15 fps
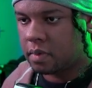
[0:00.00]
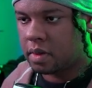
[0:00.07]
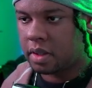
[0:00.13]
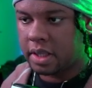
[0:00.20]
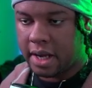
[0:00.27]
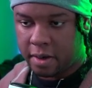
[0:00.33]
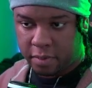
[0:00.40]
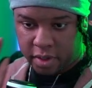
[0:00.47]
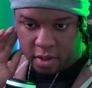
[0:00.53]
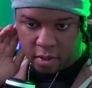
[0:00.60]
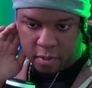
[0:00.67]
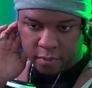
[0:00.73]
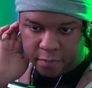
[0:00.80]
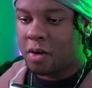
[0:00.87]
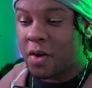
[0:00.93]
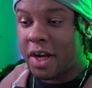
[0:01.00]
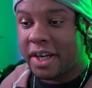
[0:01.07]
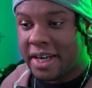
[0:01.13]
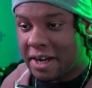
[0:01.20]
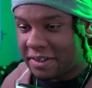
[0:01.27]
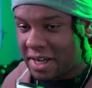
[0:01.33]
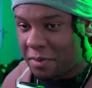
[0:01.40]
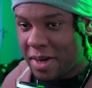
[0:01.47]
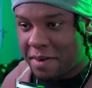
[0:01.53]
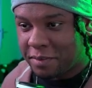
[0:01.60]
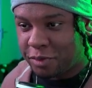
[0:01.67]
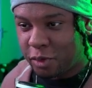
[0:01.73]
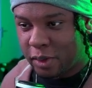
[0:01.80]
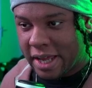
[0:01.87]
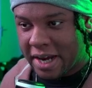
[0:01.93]
There we go. Okay, now that we have a
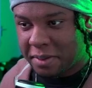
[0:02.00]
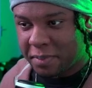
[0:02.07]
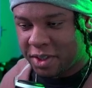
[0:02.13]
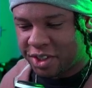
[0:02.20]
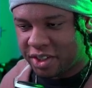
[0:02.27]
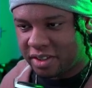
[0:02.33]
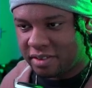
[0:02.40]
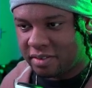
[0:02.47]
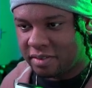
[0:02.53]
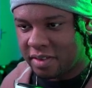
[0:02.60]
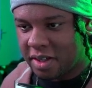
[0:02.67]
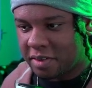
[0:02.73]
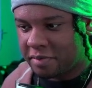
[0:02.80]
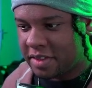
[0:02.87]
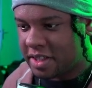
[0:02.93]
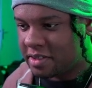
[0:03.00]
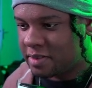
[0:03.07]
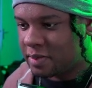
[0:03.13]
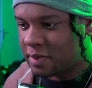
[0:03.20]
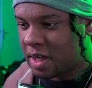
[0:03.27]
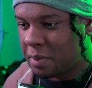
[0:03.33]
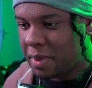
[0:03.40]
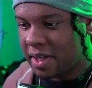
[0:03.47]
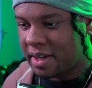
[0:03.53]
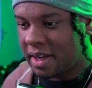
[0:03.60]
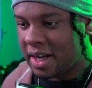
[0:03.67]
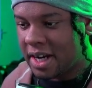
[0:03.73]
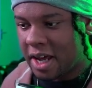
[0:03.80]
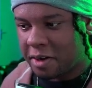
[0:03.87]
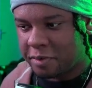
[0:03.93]
full animation of this coming
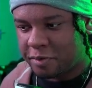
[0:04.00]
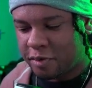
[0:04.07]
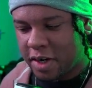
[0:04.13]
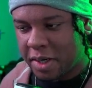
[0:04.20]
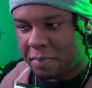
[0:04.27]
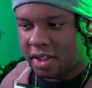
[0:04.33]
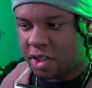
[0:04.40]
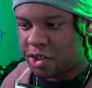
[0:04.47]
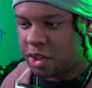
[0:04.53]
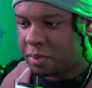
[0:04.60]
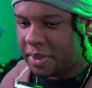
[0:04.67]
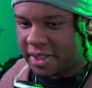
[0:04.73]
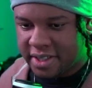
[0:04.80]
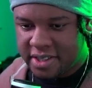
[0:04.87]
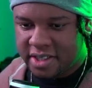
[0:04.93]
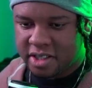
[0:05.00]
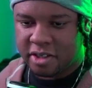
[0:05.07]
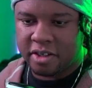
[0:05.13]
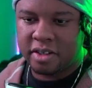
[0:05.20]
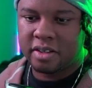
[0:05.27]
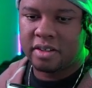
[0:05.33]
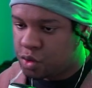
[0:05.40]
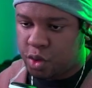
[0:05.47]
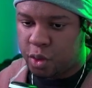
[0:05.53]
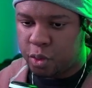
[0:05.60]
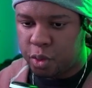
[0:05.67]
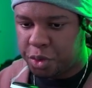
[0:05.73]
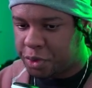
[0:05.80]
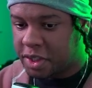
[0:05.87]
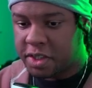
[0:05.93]
in and out of frame, it should be easier
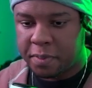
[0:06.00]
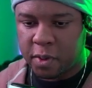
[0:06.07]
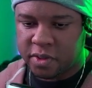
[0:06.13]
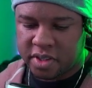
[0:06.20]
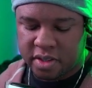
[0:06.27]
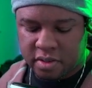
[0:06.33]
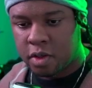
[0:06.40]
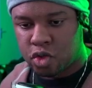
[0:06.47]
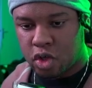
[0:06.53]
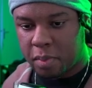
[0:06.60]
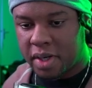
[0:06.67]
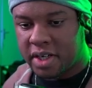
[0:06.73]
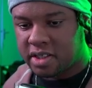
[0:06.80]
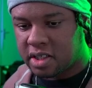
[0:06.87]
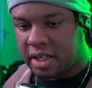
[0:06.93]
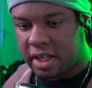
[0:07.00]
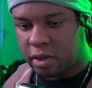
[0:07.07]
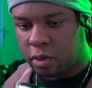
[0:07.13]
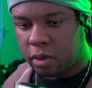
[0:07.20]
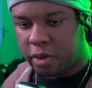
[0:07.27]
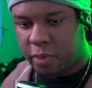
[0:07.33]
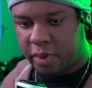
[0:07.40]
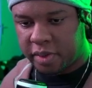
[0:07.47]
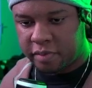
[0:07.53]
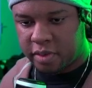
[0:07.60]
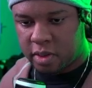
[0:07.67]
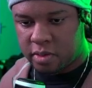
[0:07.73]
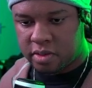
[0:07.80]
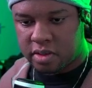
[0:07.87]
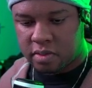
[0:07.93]
to transpose it. So I'm going to select all three of
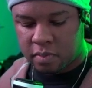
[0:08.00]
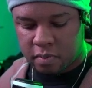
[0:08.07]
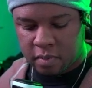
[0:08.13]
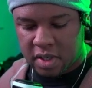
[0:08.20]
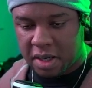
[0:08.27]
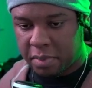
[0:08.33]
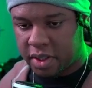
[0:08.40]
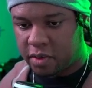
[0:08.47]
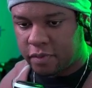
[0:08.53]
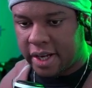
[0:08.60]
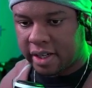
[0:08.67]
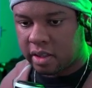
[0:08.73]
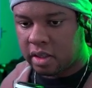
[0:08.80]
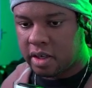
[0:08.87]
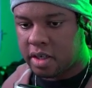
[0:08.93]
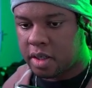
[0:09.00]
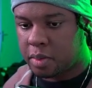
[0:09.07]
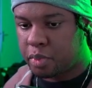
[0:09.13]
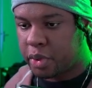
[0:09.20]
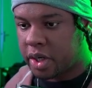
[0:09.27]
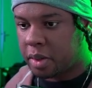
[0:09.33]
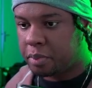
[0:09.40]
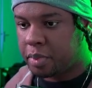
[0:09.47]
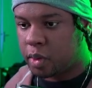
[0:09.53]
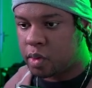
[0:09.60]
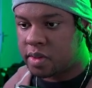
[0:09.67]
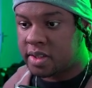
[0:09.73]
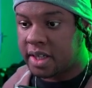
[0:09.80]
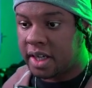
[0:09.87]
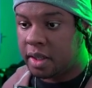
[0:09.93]
those. I'm going to right click,
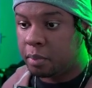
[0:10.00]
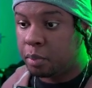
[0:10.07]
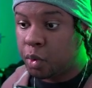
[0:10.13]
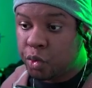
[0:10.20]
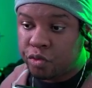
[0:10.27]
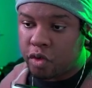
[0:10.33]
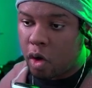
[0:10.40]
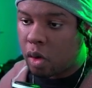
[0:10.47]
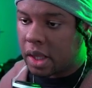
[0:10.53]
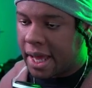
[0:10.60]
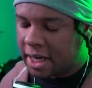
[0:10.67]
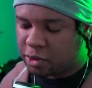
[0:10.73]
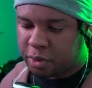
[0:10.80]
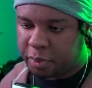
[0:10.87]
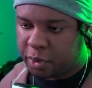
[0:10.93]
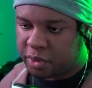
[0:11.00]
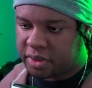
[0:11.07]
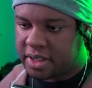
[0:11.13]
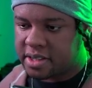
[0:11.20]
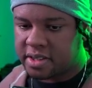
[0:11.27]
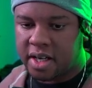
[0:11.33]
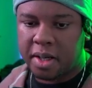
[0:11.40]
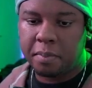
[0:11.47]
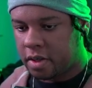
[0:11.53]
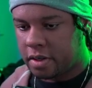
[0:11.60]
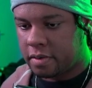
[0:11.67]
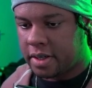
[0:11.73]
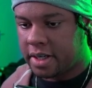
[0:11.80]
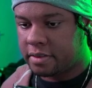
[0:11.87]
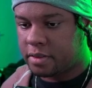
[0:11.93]
pre-compose, and move all attributes this time.
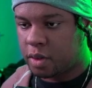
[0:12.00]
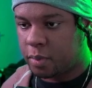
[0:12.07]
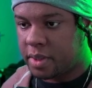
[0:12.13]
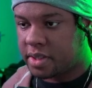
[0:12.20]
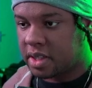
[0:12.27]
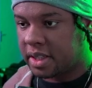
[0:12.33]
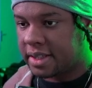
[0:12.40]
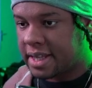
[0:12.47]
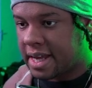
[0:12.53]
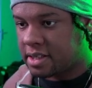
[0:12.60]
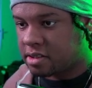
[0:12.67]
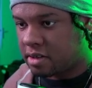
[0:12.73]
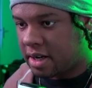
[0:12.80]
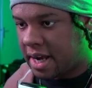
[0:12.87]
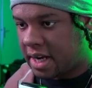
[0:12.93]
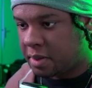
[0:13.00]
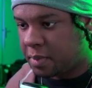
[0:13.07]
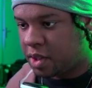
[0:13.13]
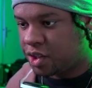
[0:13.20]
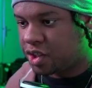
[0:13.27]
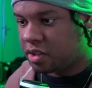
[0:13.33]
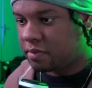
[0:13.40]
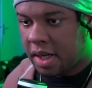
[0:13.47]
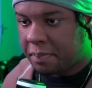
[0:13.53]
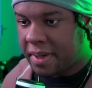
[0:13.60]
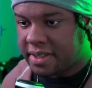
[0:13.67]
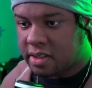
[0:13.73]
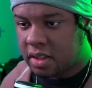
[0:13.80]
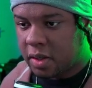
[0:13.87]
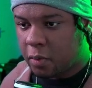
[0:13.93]
All right, so basically that's our animation. And
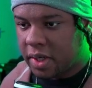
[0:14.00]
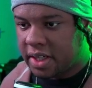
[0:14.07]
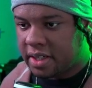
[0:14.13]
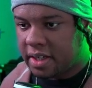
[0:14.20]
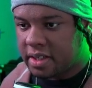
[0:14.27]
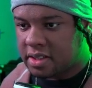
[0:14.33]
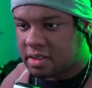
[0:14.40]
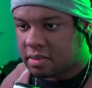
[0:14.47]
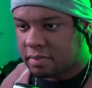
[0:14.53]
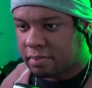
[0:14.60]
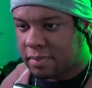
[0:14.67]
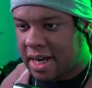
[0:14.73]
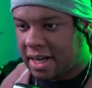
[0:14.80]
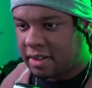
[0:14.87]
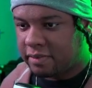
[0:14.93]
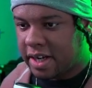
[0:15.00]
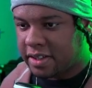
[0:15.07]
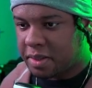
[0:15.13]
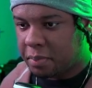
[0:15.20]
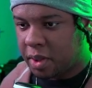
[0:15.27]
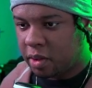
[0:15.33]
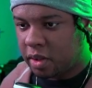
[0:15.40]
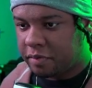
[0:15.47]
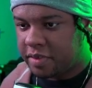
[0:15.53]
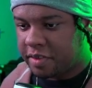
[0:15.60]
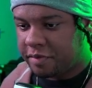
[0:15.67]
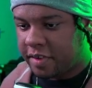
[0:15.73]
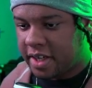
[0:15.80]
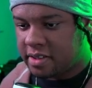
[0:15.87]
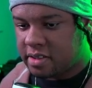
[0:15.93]
basically when it hits kind of like the middle of the
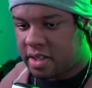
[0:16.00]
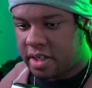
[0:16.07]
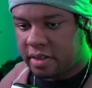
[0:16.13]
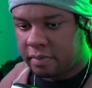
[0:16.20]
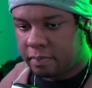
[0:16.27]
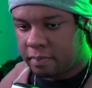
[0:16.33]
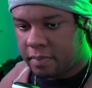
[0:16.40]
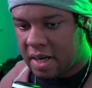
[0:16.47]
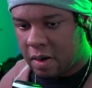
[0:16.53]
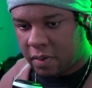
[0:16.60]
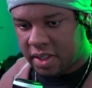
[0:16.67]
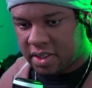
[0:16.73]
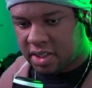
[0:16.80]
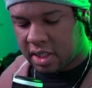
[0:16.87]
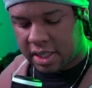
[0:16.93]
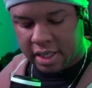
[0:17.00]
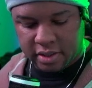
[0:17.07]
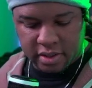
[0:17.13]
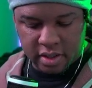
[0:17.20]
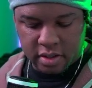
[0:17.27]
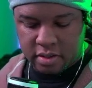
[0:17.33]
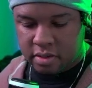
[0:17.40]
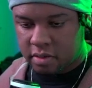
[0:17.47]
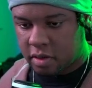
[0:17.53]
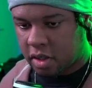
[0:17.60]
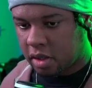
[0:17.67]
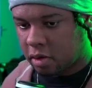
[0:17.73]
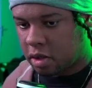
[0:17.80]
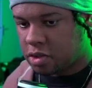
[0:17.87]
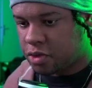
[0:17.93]
face here, I want to select it,
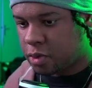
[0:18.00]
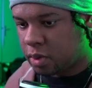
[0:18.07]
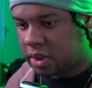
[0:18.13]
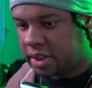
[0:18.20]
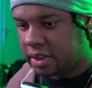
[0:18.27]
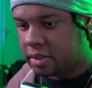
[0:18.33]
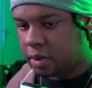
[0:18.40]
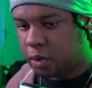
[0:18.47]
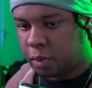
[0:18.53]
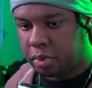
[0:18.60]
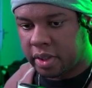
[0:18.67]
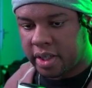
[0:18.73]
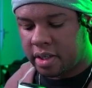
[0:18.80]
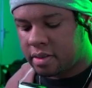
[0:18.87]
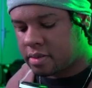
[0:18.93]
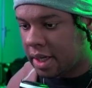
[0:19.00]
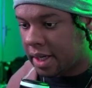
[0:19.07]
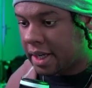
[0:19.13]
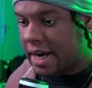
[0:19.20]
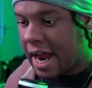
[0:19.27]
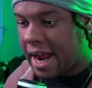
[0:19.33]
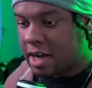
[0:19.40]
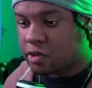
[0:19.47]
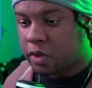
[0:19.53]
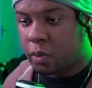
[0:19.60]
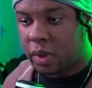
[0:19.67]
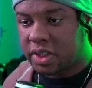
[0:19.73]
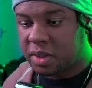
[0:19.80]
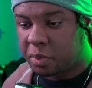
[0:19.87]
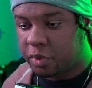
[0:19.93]
Control D to duplicate, and I actually
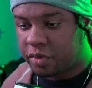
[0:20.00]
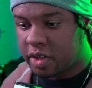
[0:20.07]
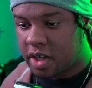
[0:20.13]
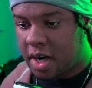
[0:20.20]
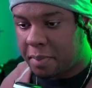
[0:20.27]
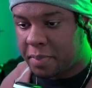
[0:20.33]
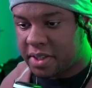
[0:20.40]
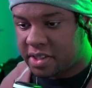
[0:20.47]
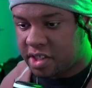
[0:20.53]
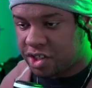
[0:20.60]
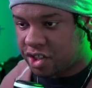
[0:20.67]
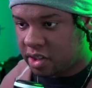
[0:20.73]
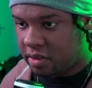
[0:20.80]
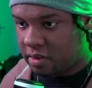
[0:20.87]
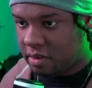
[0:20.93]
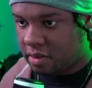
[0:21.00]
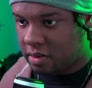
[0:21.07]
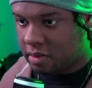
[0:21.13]
want to move the composition